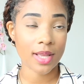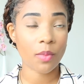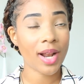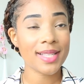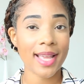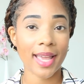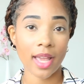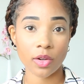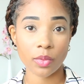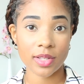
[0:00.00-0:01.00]
And when I say
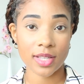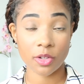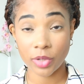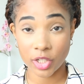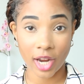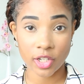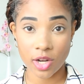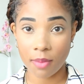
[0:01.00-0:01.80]
handle rejection,